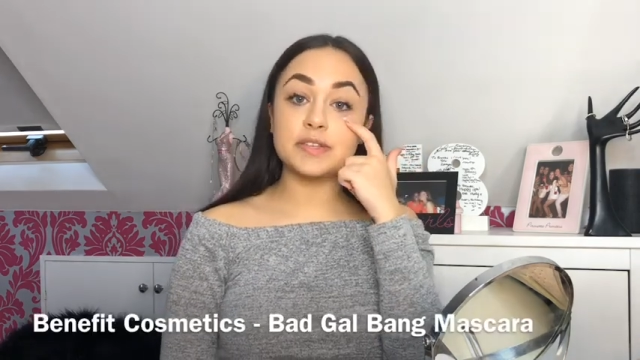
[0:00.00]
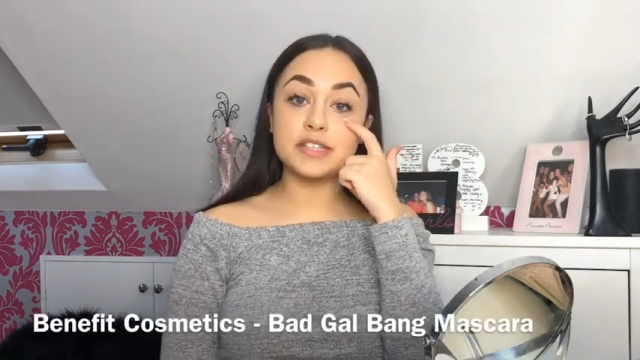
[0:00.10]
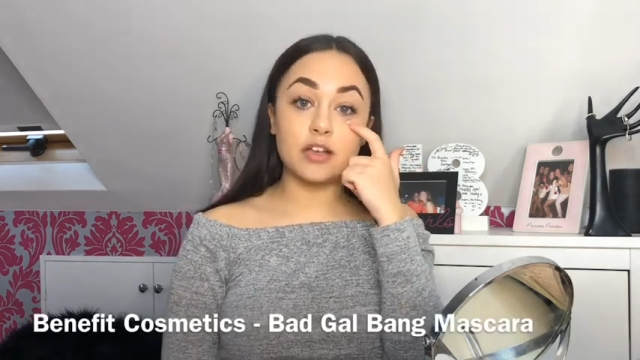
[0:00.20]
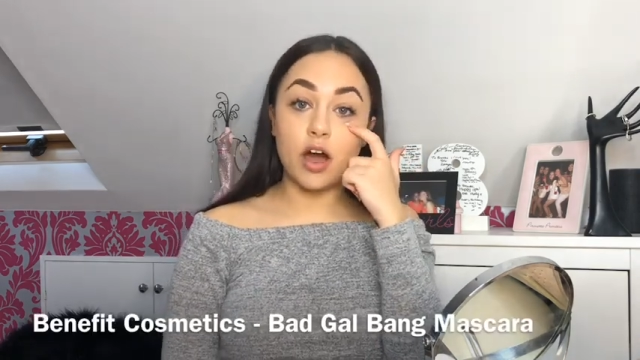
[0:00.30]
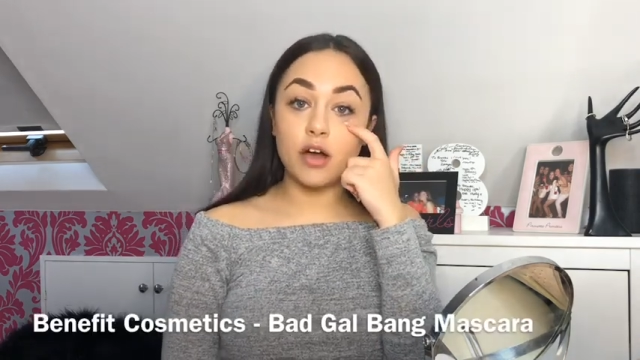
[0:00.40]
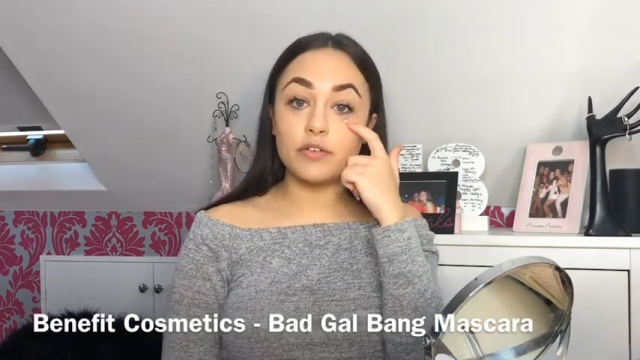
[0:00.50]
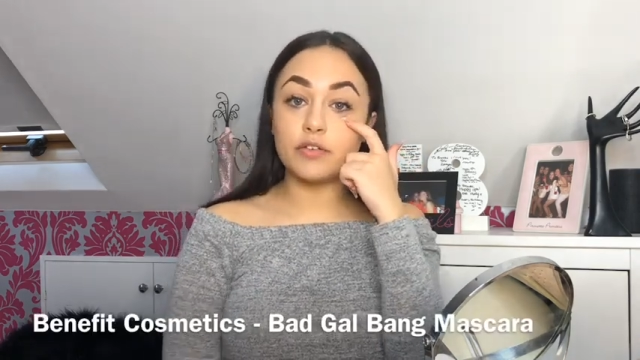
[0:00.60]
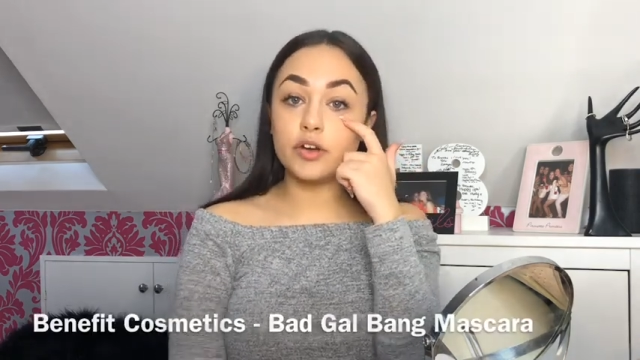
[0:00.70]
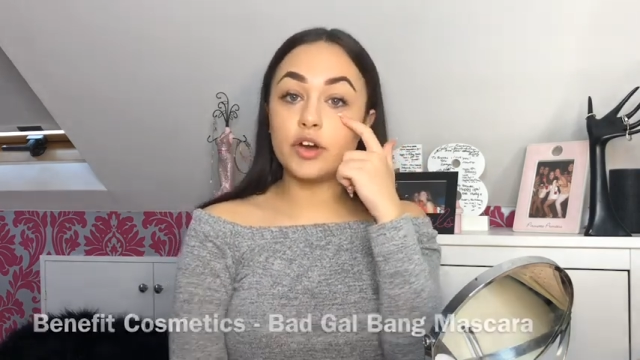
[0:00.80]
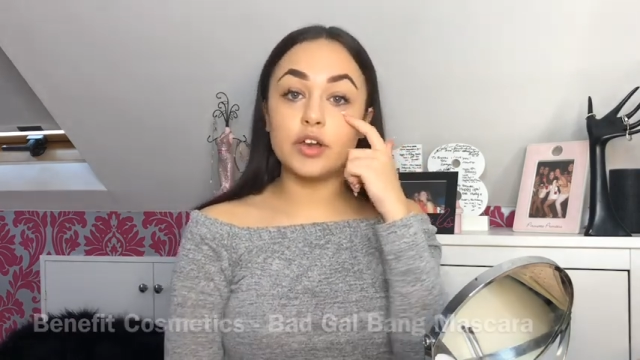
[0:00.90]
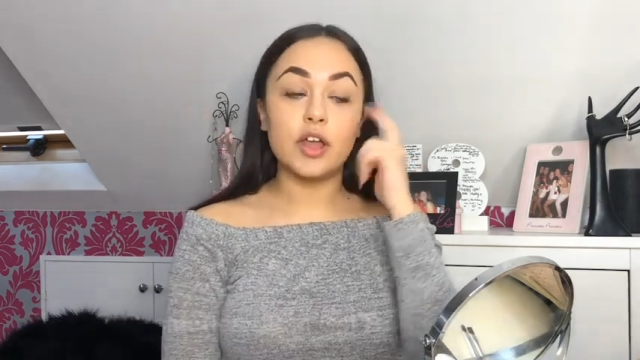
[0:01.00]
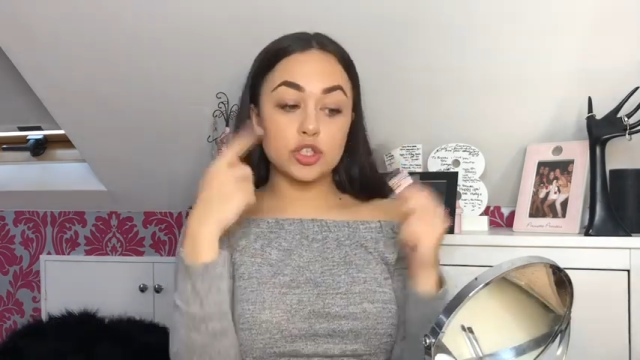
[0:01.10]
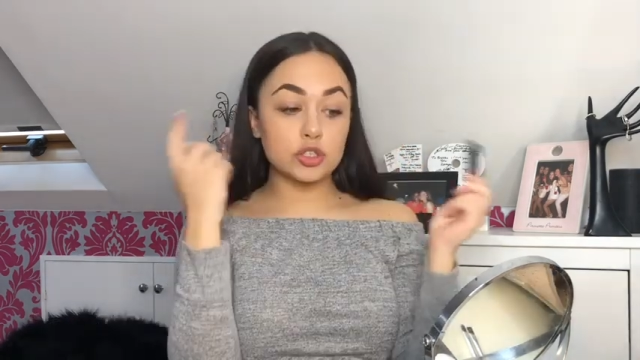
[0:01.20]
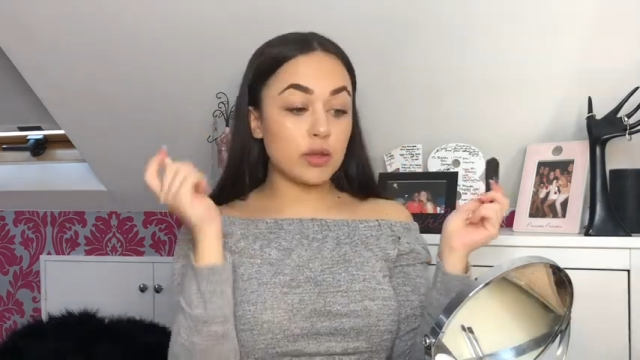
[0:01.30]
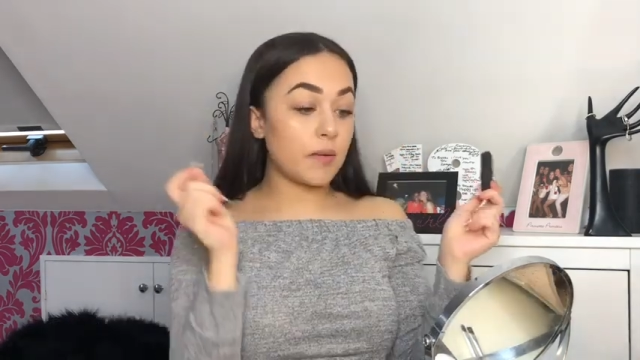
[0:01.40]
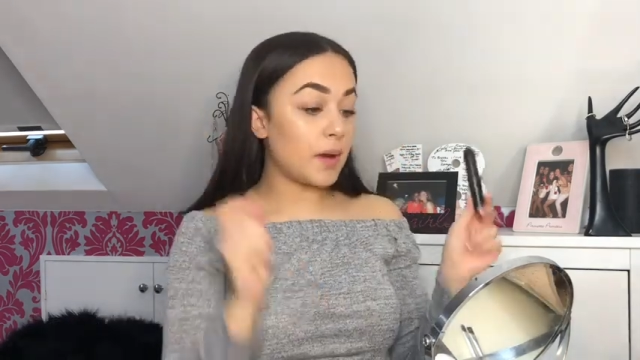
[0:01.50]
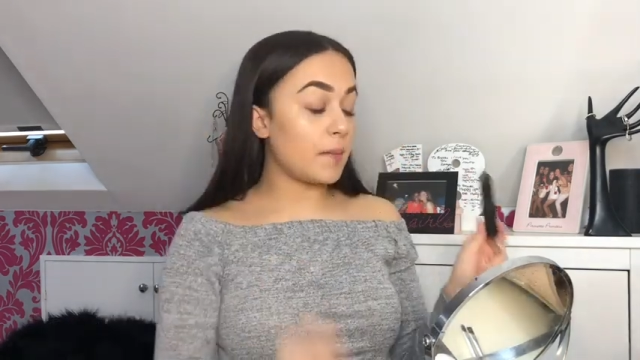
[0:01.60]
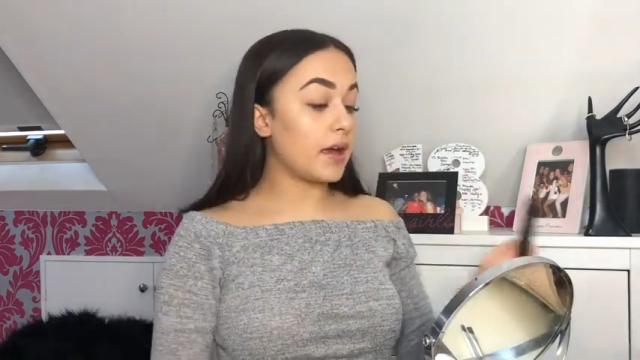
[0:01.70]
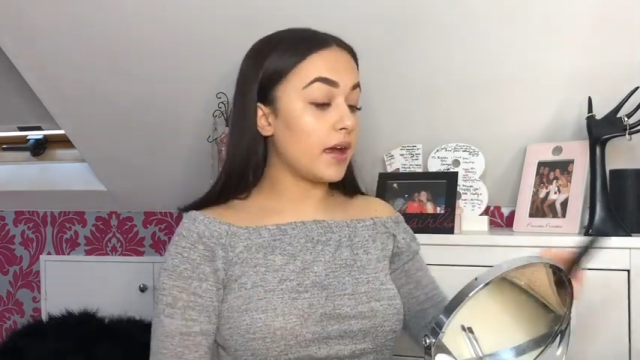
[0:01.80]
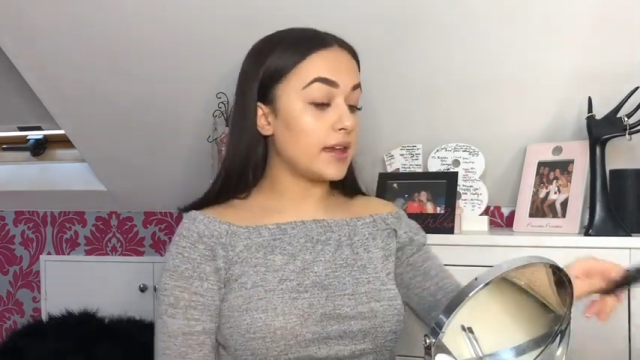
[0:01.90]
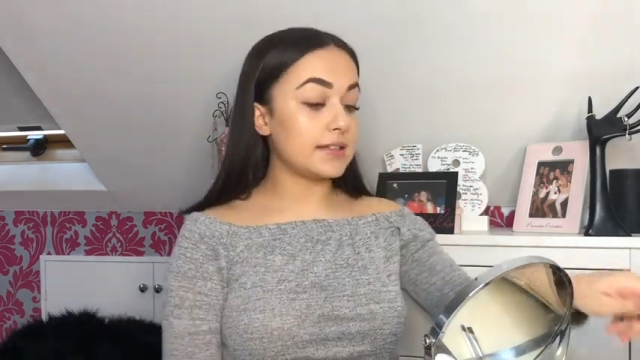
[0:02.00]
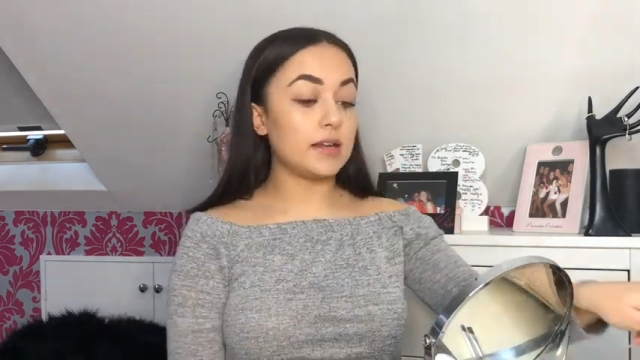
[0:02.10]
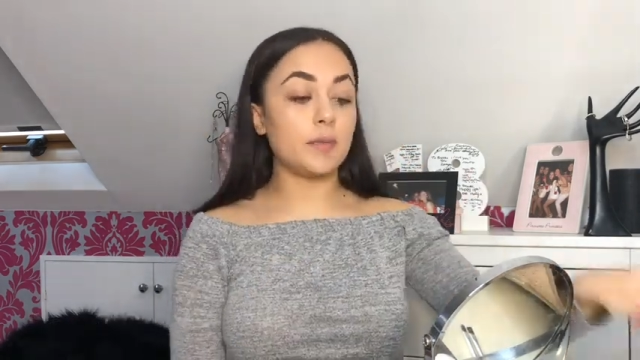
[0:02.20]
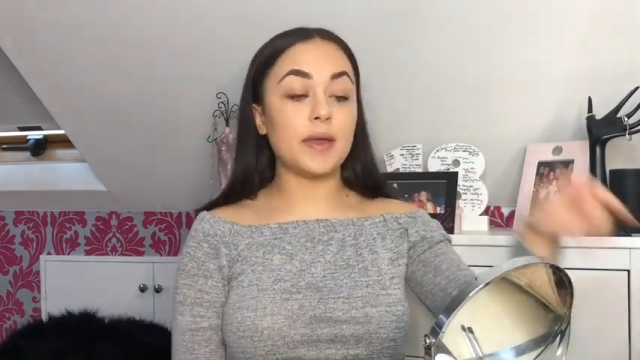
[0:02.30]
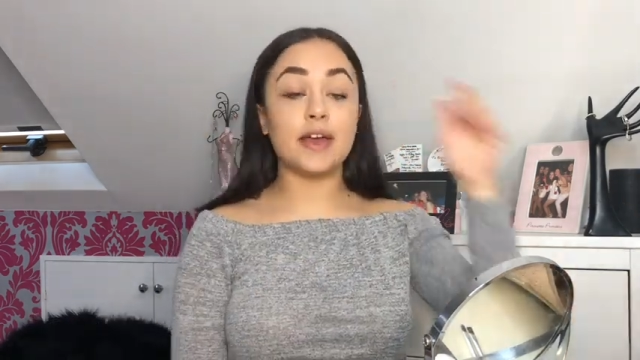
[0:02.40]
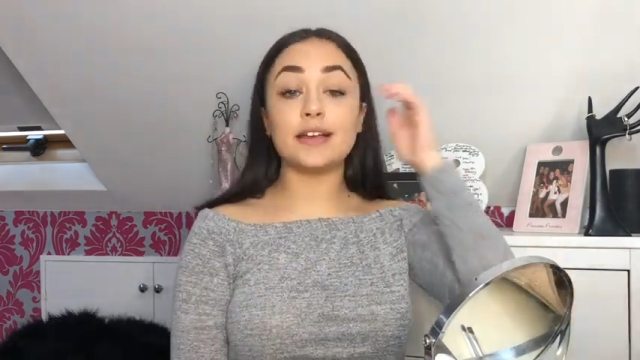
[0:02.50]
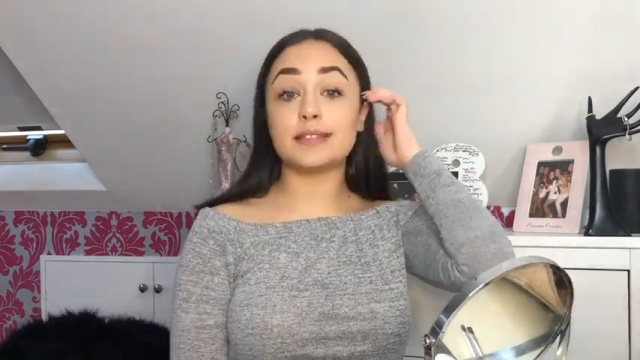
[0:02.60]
mascara on just to open up my eyes a little bit